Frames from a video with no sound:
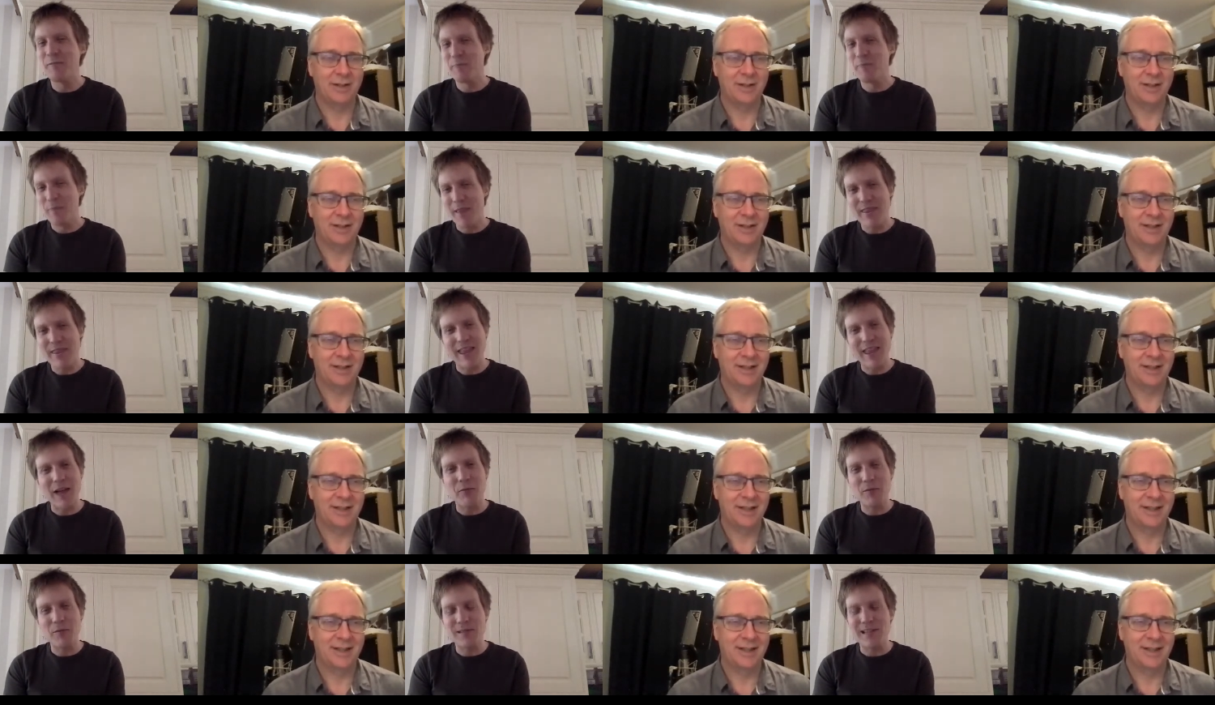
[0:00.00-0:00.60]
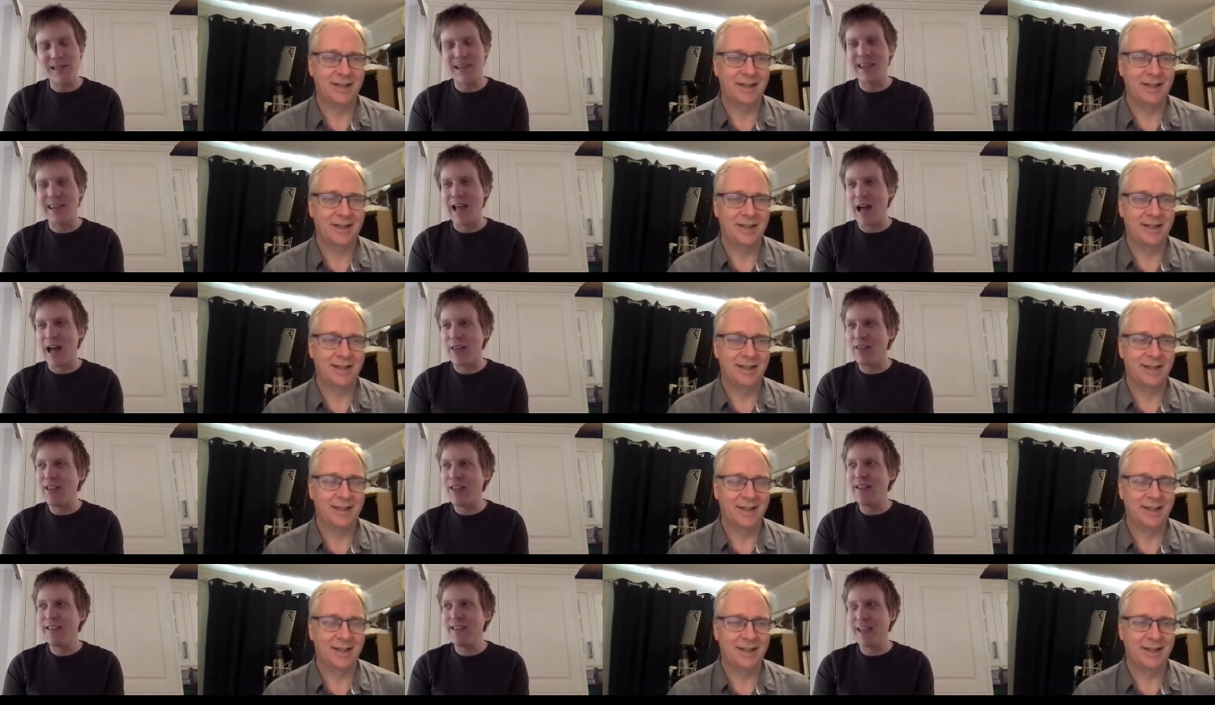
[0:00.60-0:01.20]
Speaker 1: That was. That, I
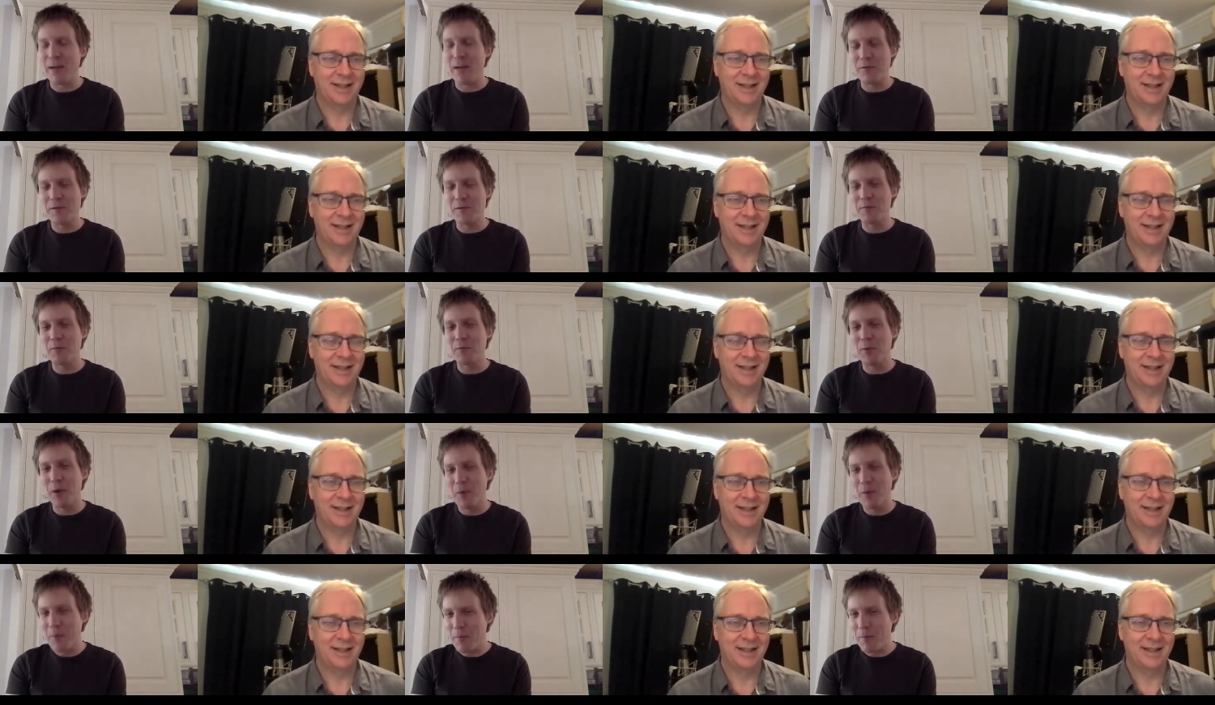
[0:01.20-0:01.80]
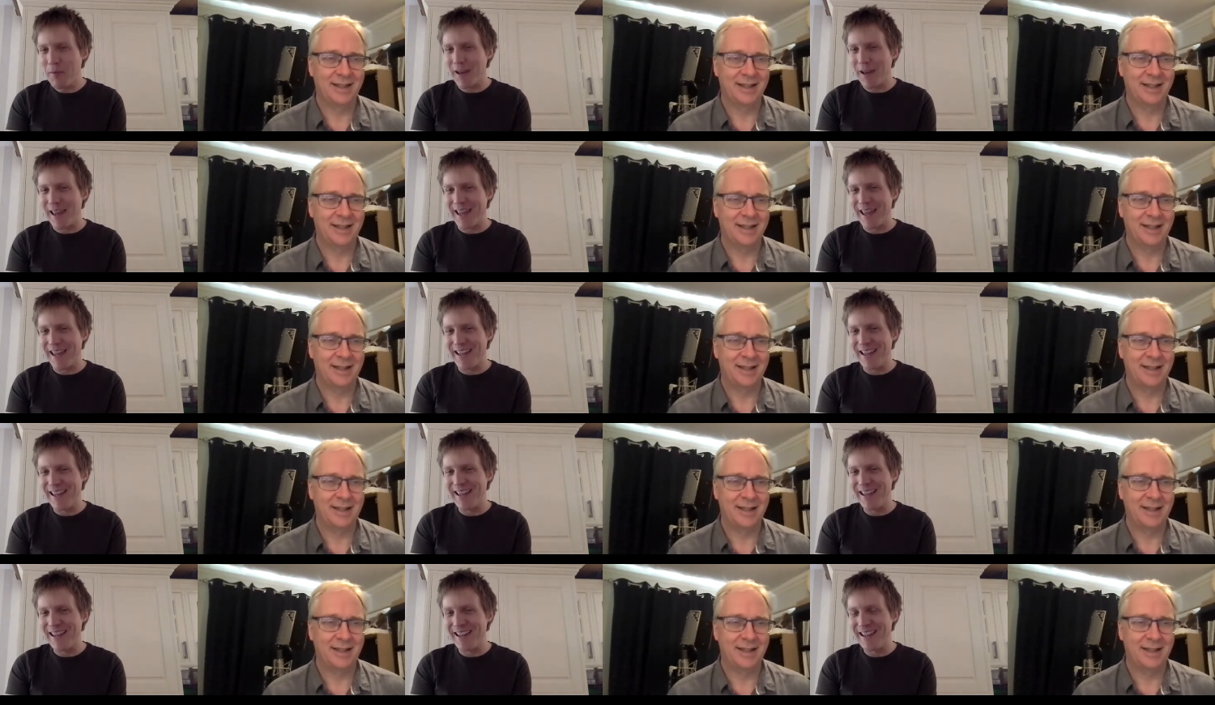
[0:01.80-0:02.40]
think that was
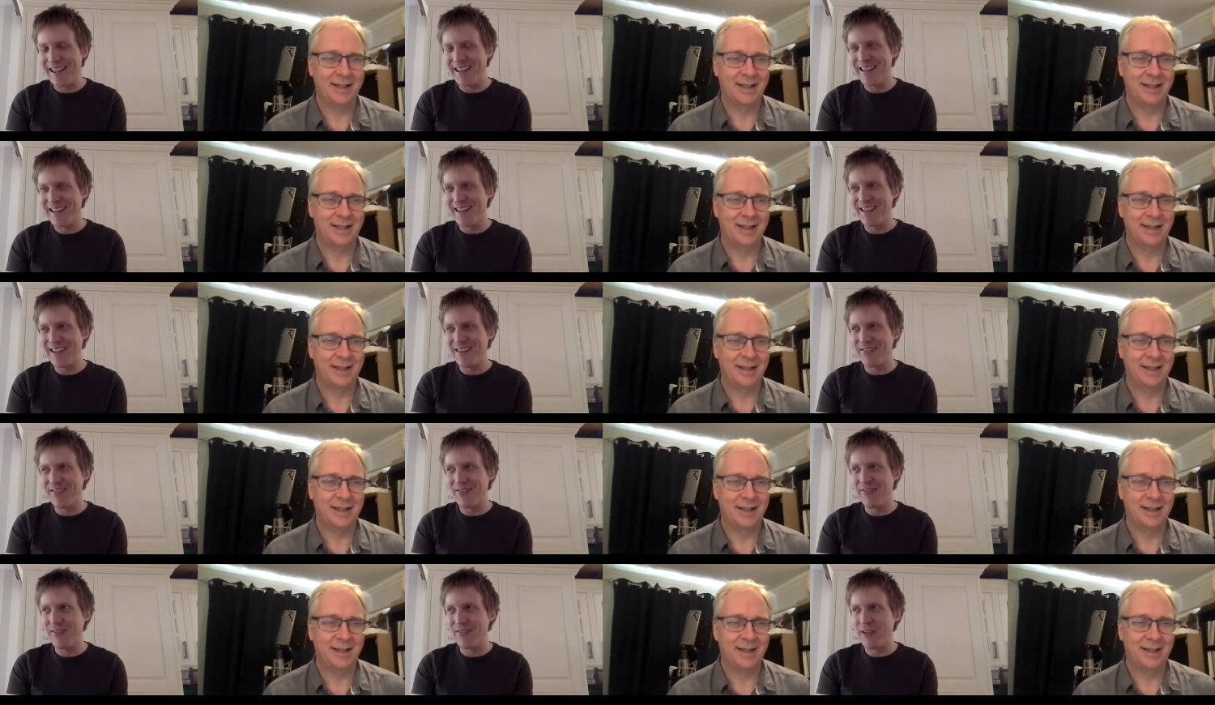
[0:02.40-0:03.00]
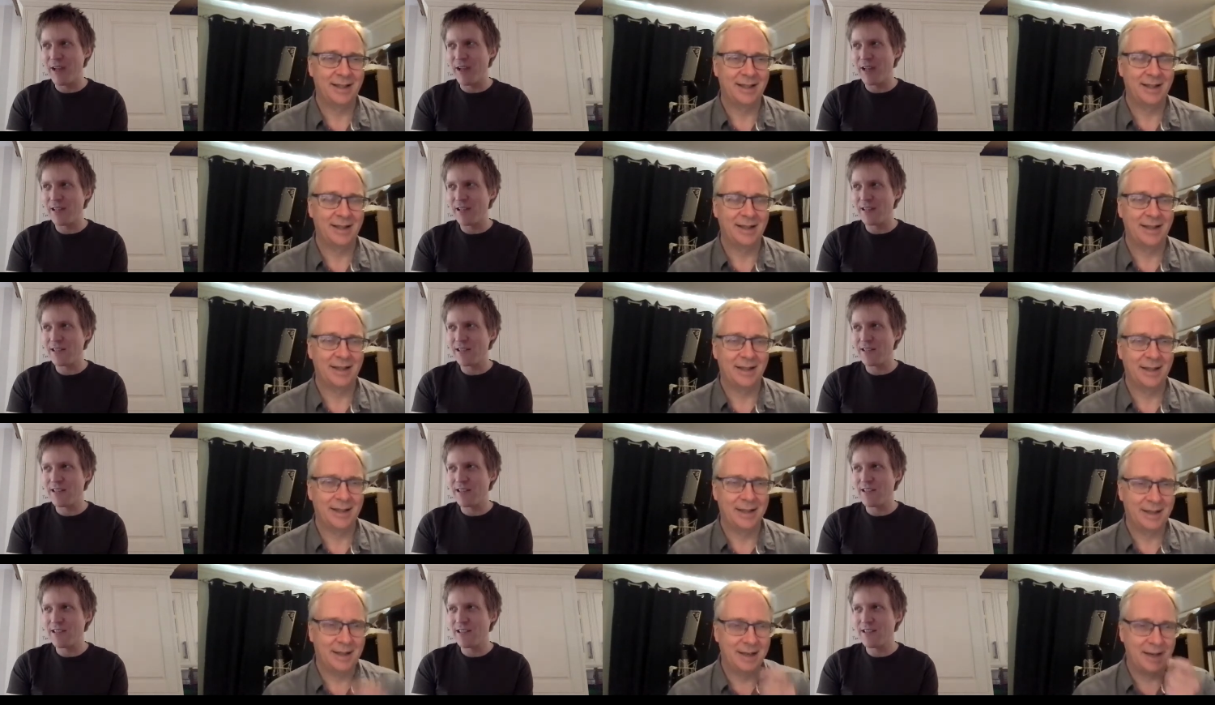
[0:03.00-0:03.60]
probably the
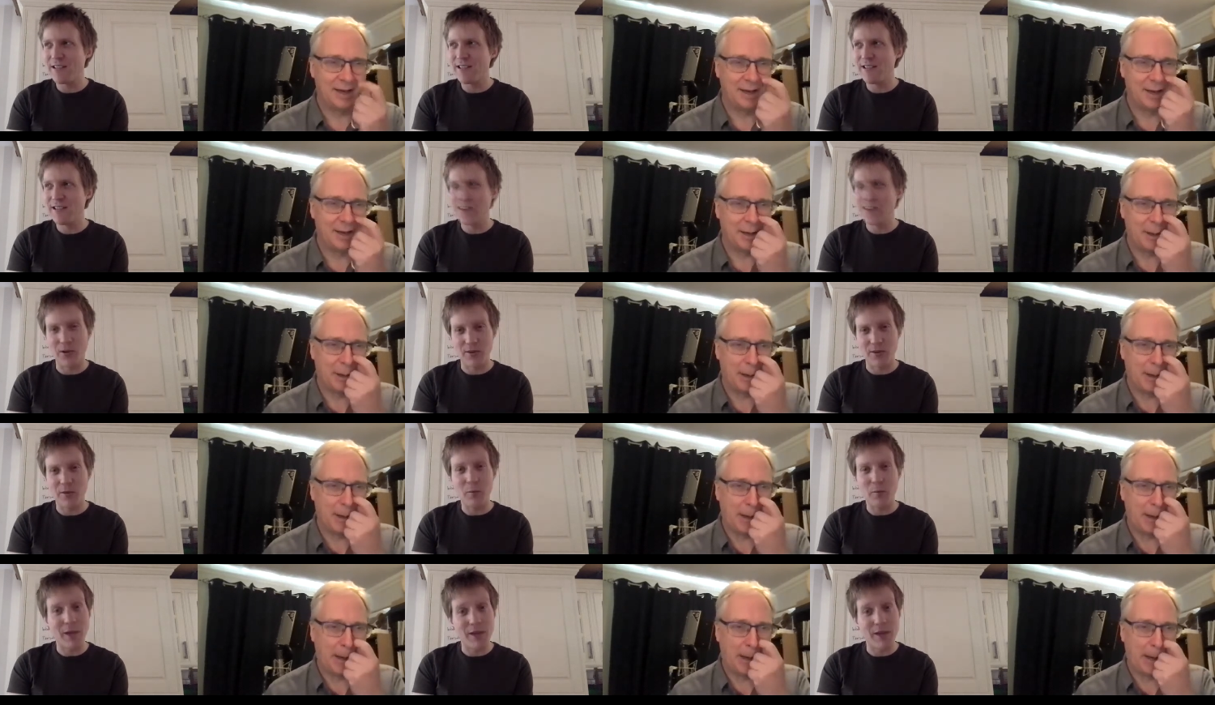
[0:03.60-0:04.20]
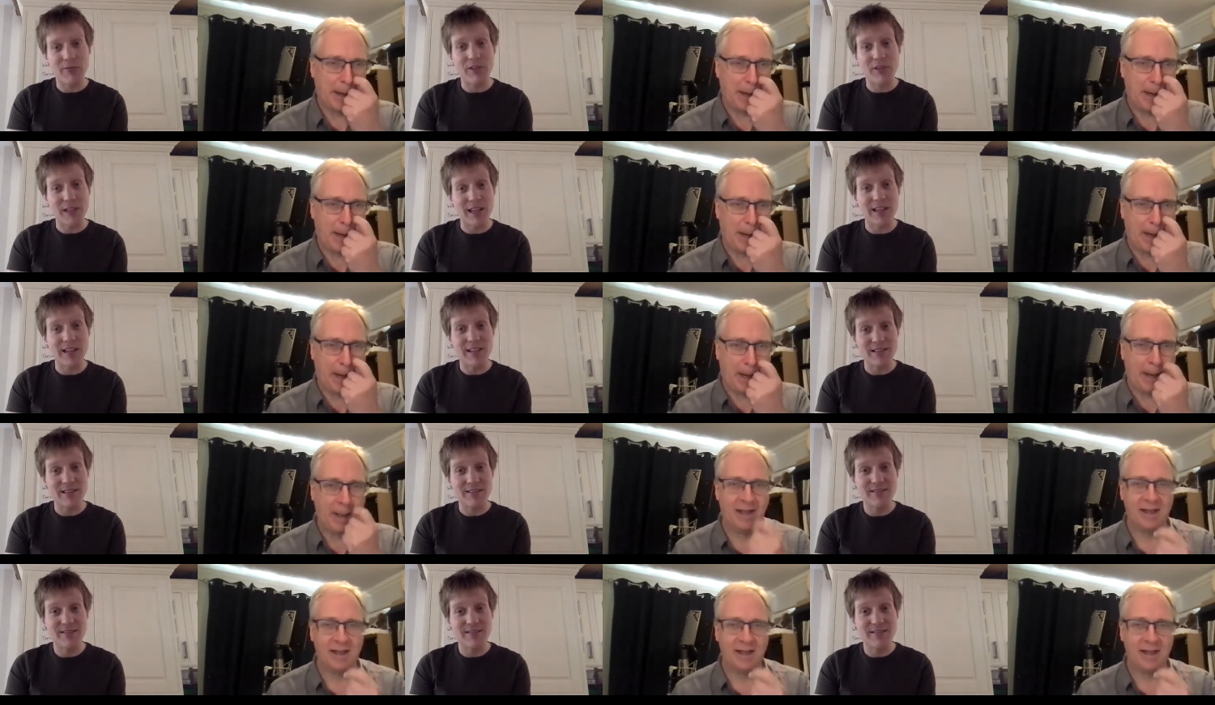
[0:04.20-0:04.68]
first song that we ever did,